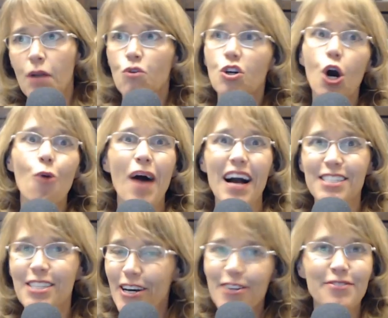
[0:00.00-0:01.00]
And we'll go
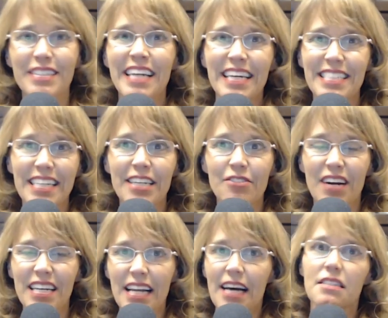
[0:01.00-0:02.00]
back to COVID nineteen
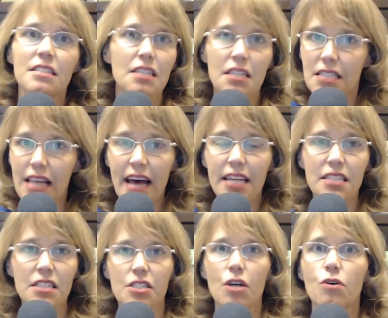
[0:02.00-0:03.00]
right now, since that
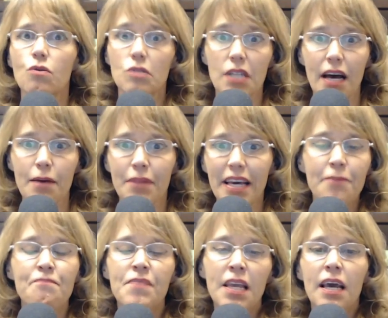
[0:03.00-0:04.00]
is so
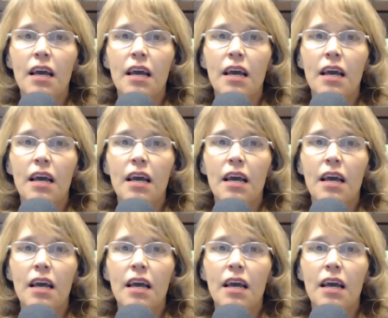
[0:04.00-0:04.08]
timely.